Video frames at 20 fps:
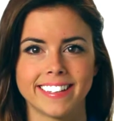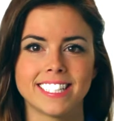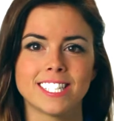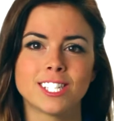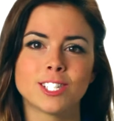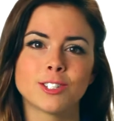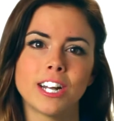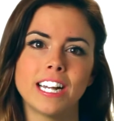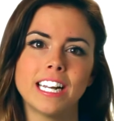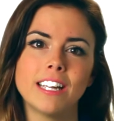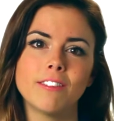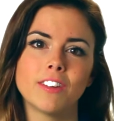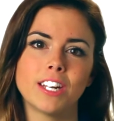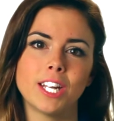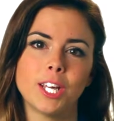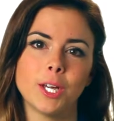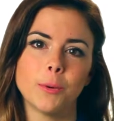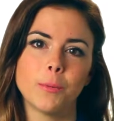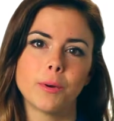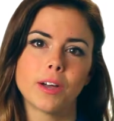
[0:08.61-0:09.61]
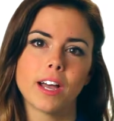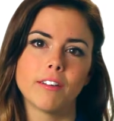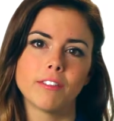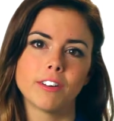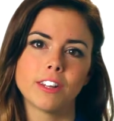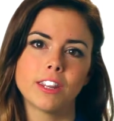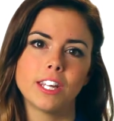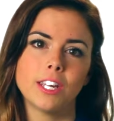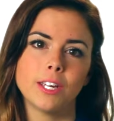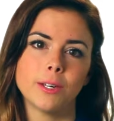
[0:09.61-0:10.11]
This training video will
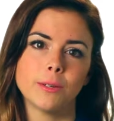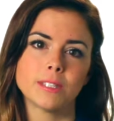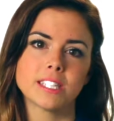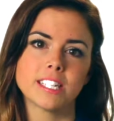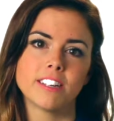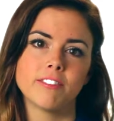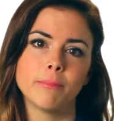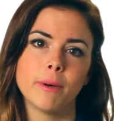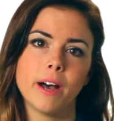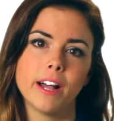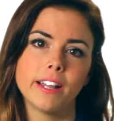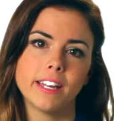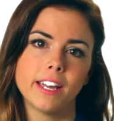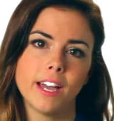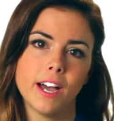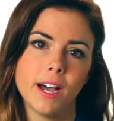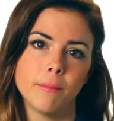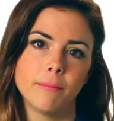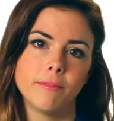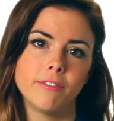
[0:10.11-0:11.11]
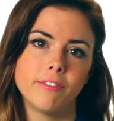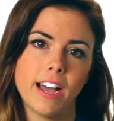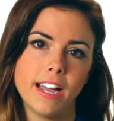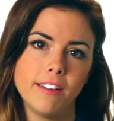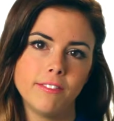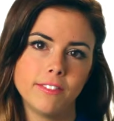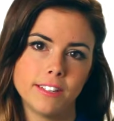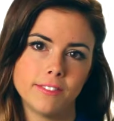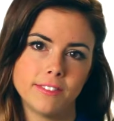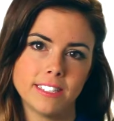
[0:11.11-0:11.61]
cover the use of Polycom
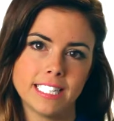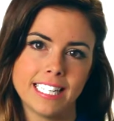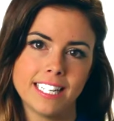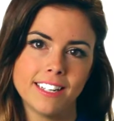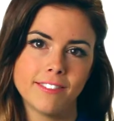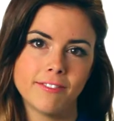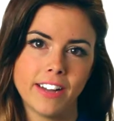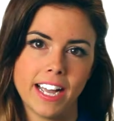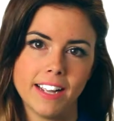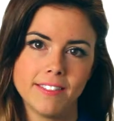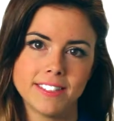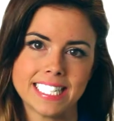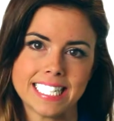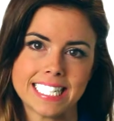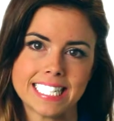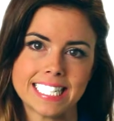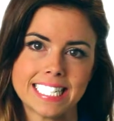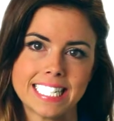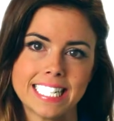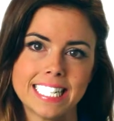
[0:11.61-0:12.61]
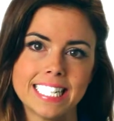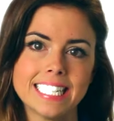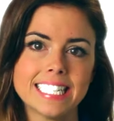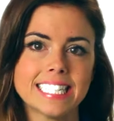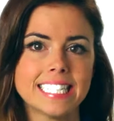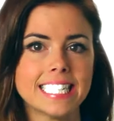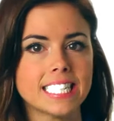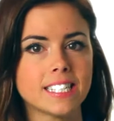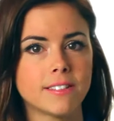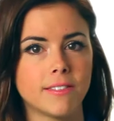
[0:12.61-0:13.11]
550, 560,
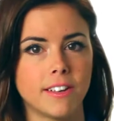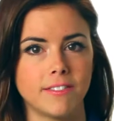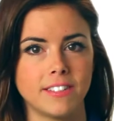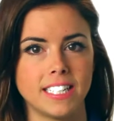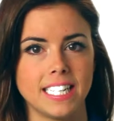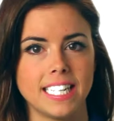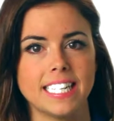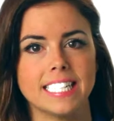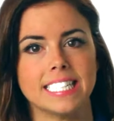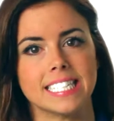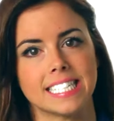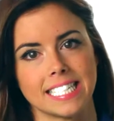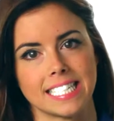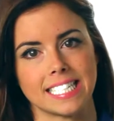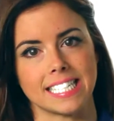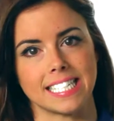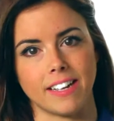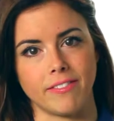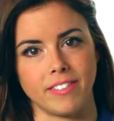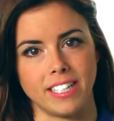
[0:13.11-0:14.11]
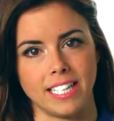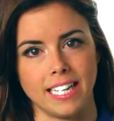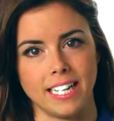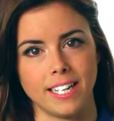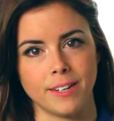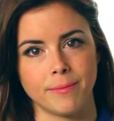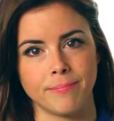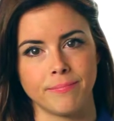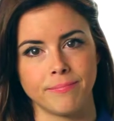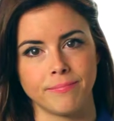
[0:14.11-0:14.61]
650, and 670.